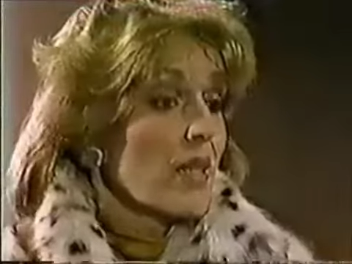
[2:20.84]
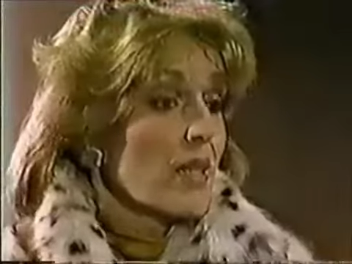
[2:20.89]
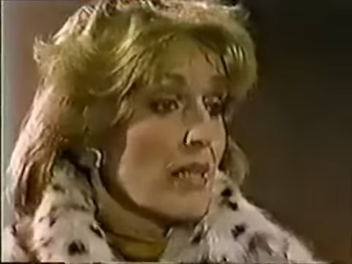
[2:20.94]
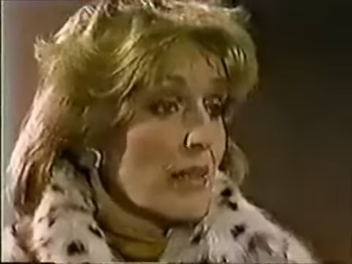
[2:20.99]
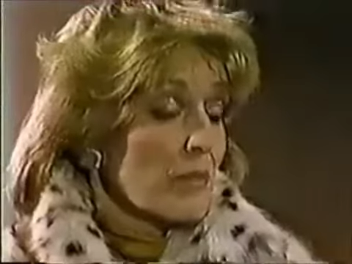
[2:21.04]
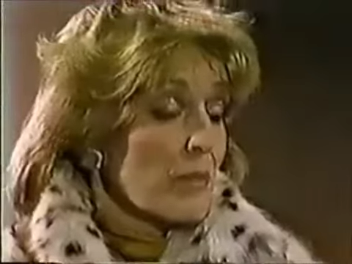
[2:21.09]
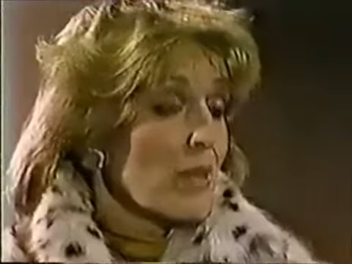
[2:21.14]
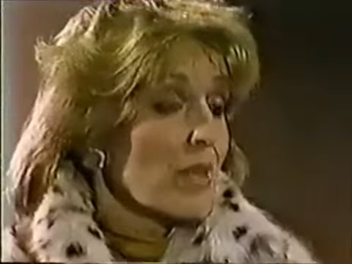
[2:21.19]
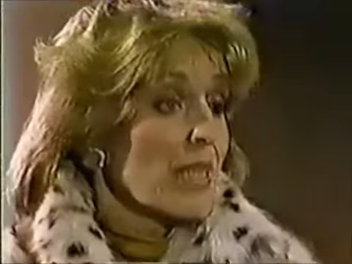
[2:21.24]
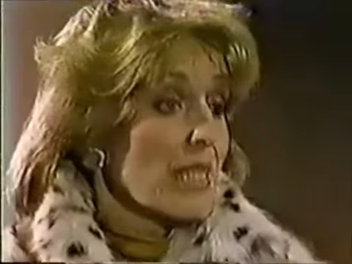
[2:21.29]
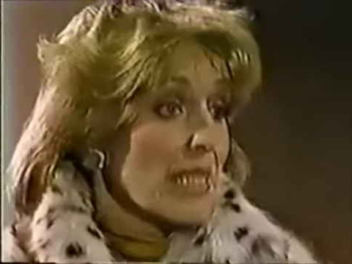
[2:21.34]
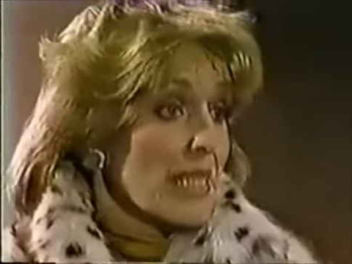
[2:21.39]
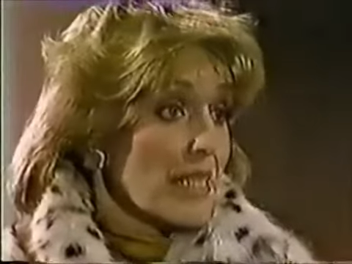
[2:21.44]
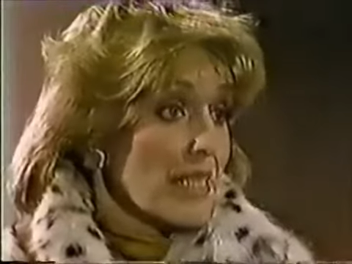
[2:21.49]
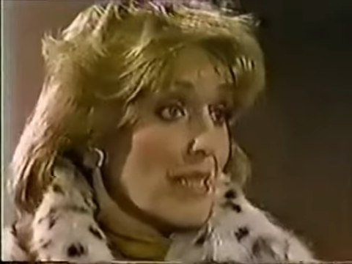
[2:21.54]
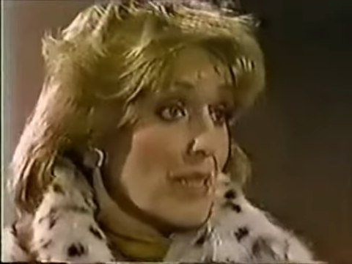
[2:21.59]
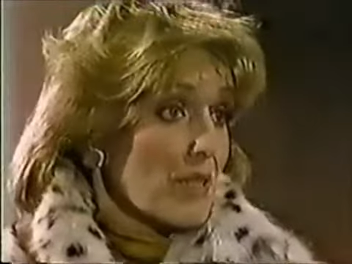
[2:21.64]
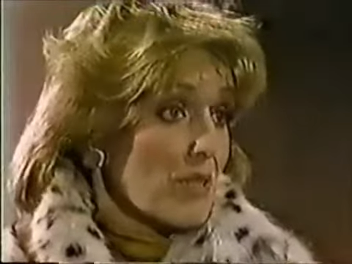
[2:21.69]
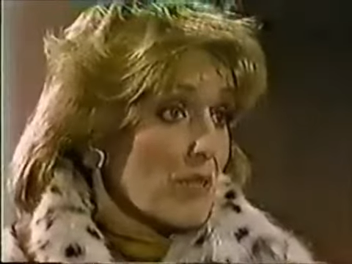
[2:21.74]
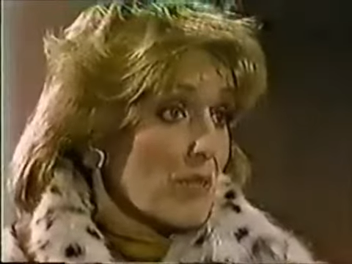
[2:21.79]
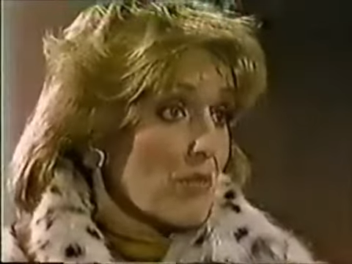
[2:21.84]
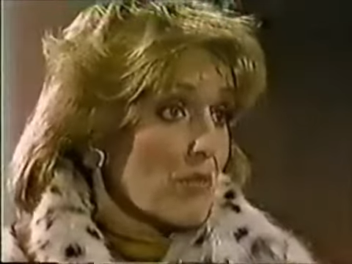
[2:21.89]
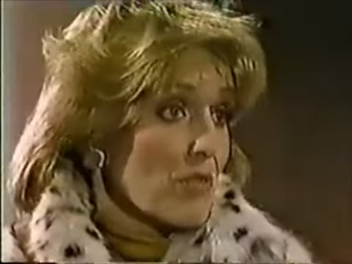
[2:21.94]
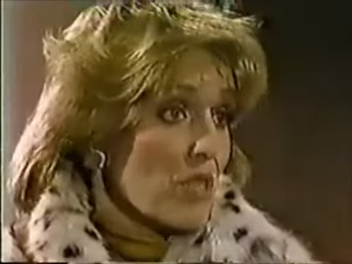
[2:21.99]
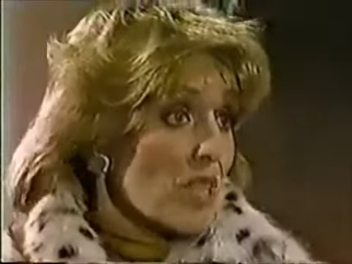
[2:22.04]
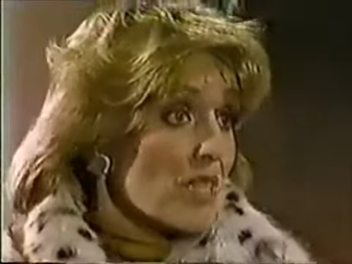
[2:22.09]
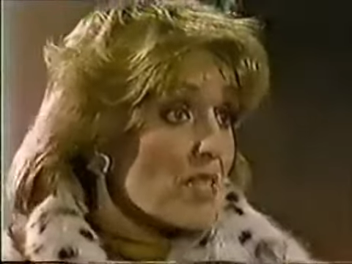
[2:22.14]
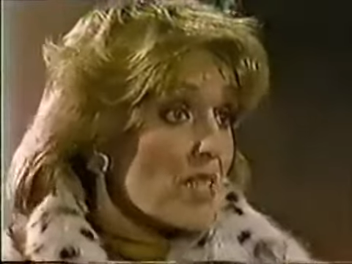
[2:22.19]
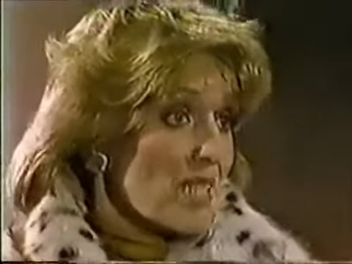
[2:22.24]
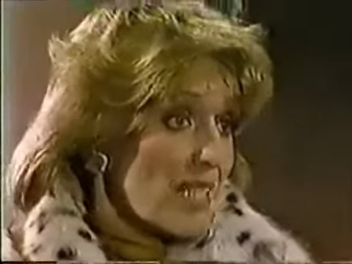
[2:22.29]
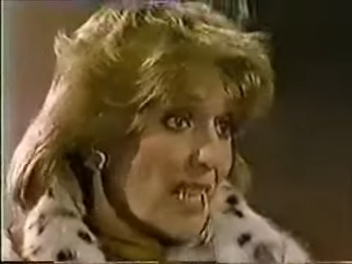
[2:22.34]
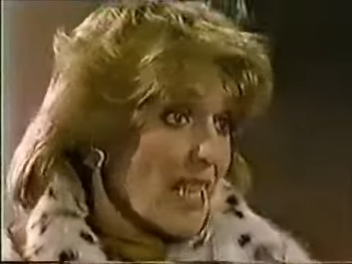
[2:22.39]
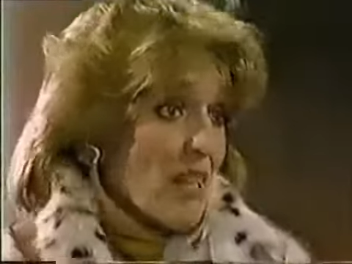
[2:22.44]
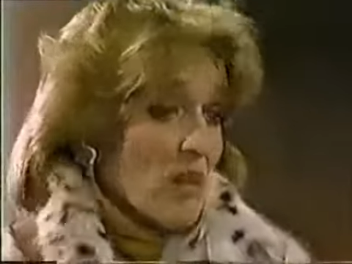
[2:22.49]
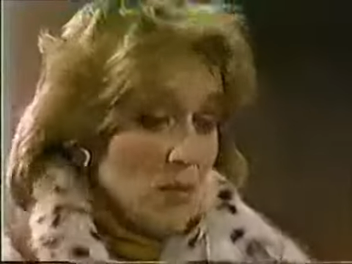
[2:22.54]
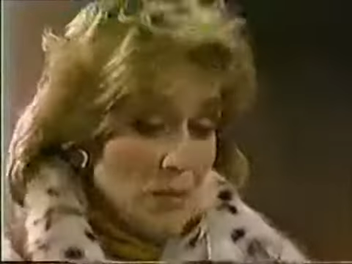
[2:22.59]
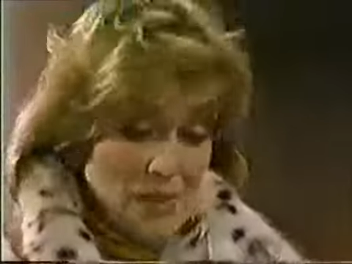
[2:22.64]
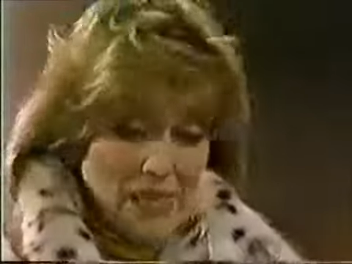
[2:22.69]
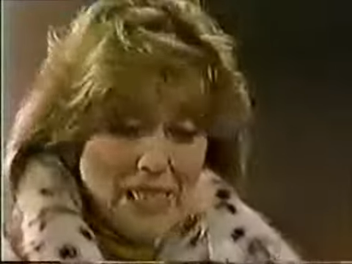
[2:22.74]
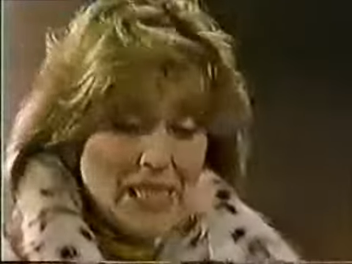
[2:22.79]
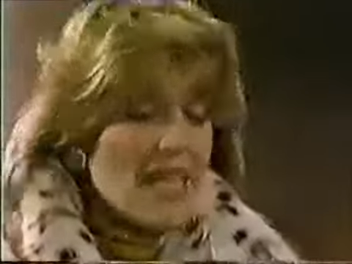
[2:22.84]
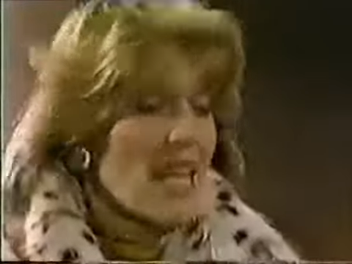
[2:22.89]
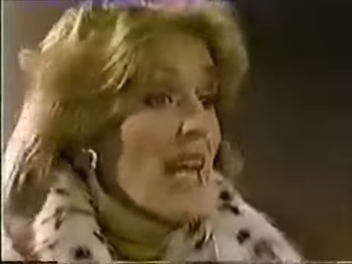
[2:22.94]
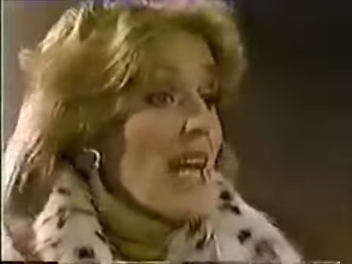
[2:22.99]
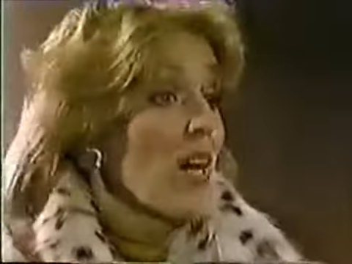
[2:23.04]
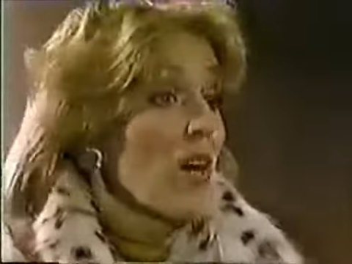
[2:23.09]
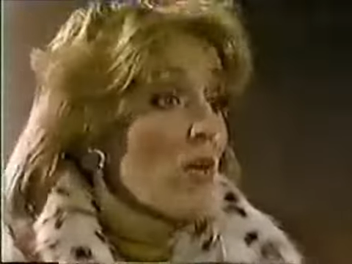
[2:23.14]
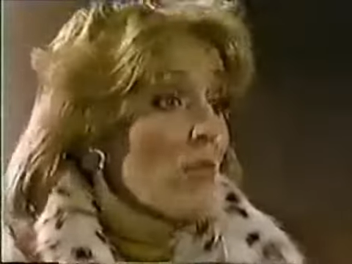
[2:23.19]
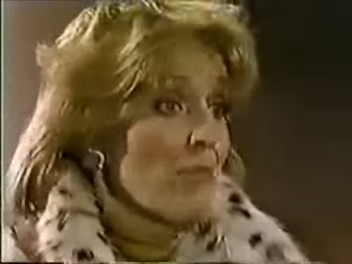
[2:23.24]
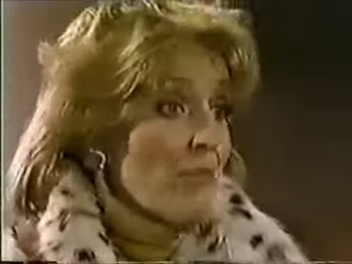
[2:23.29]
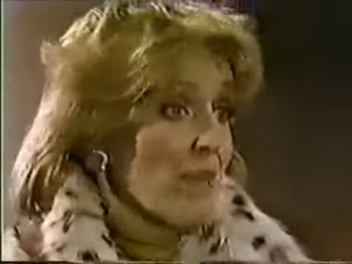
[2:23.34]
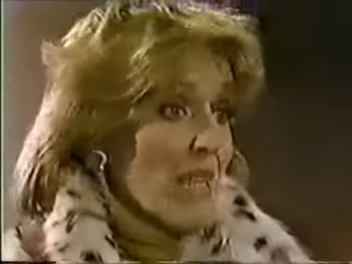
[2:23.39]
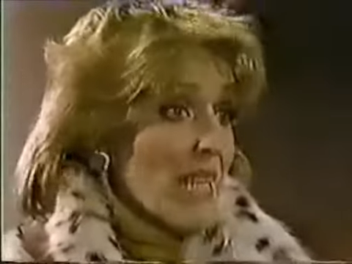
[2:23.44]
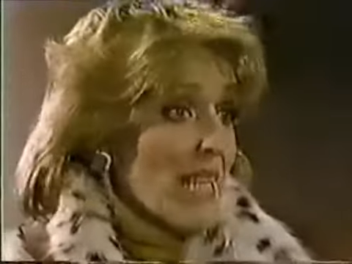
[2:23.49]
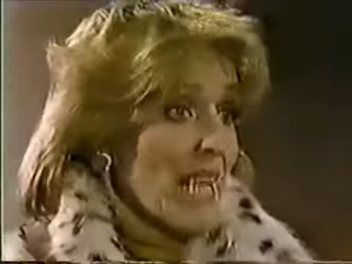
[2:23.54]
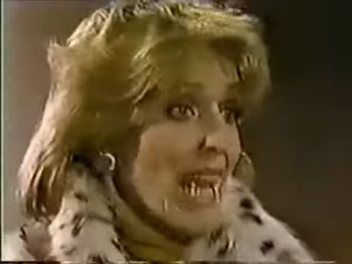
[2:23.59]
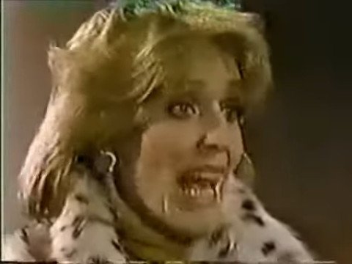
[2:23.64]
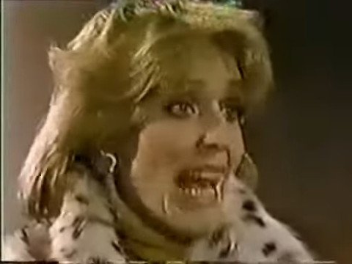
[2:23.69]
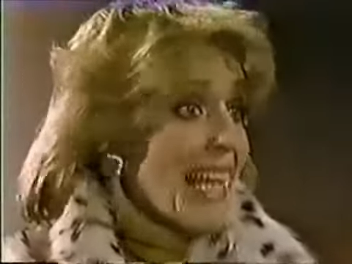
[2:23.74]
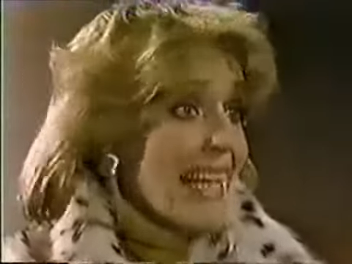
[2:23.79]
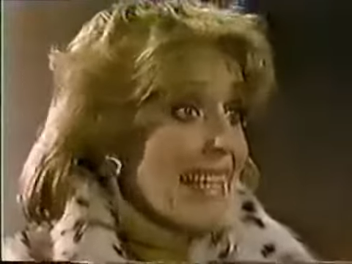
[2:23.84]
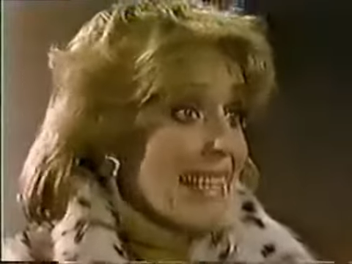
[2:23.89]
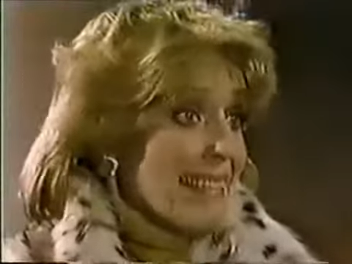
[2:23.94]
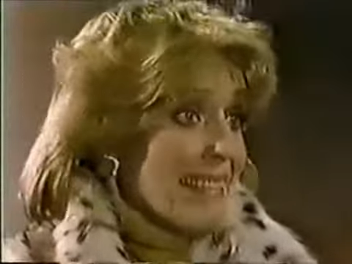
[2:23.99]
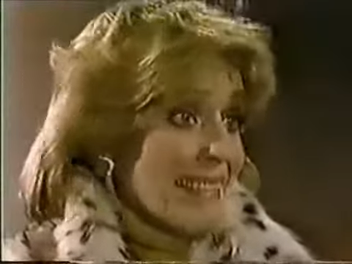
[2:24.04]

Darling, please, just tell me, tell me,